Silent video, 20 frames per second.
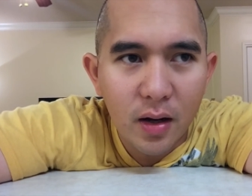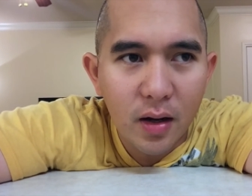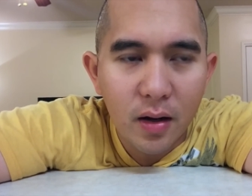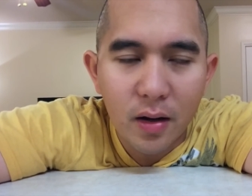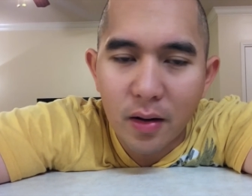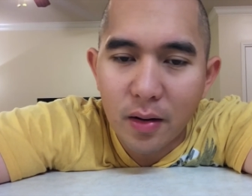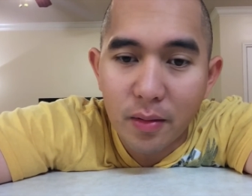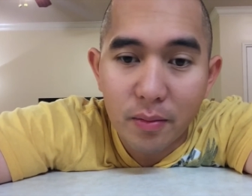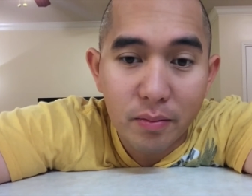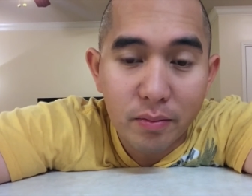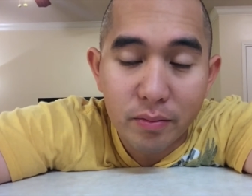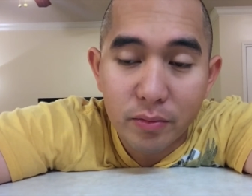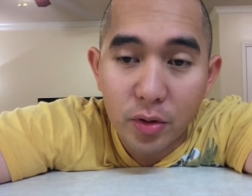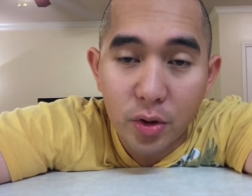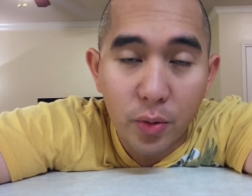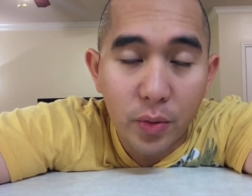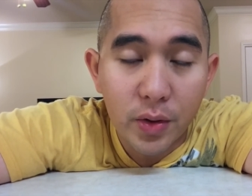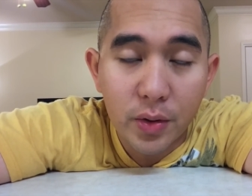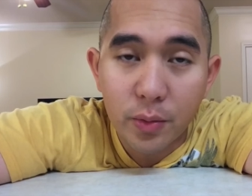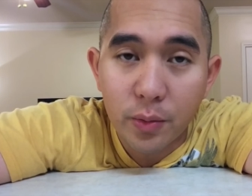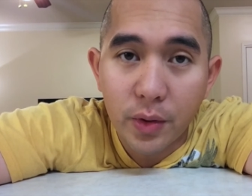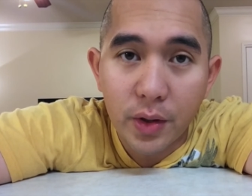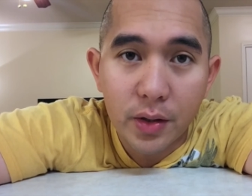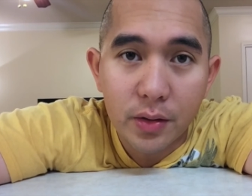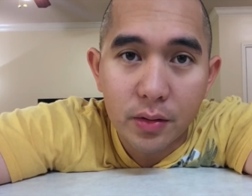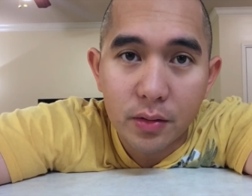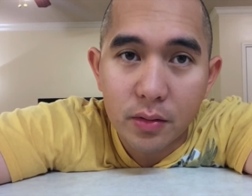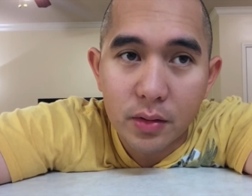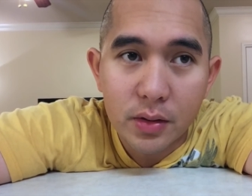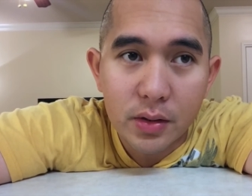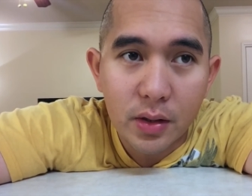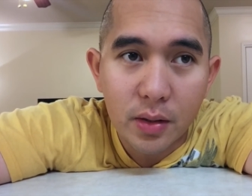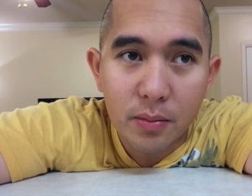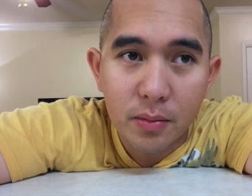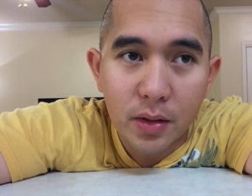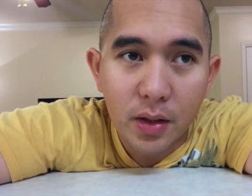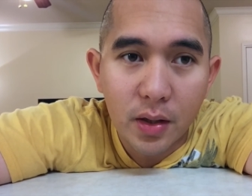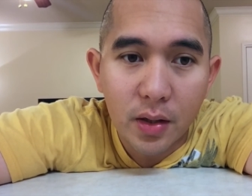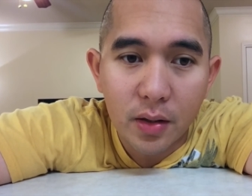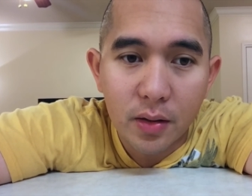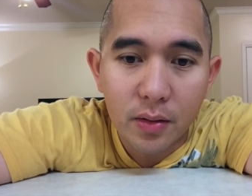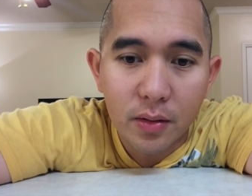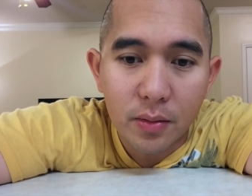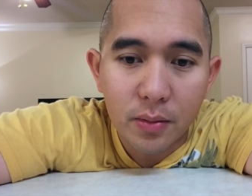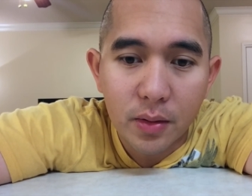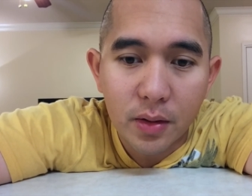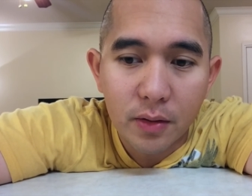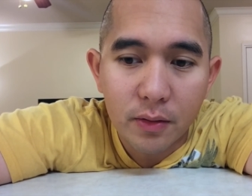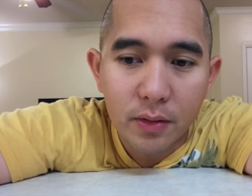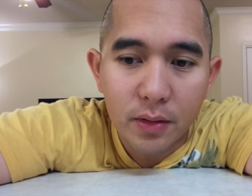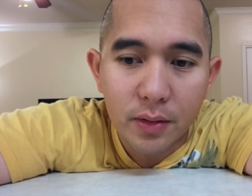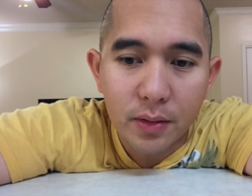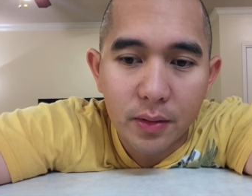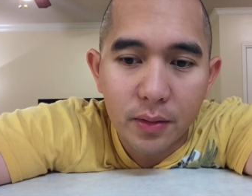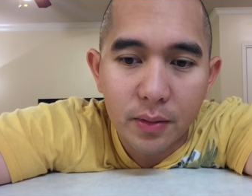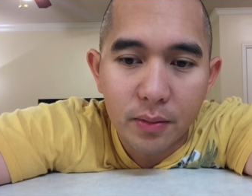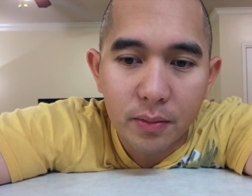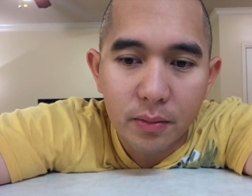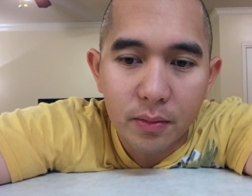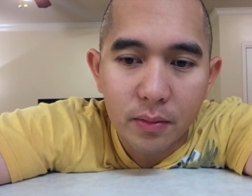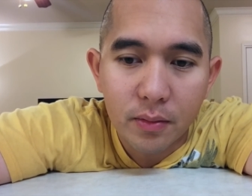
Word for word: Um, no one went the same day or whatever.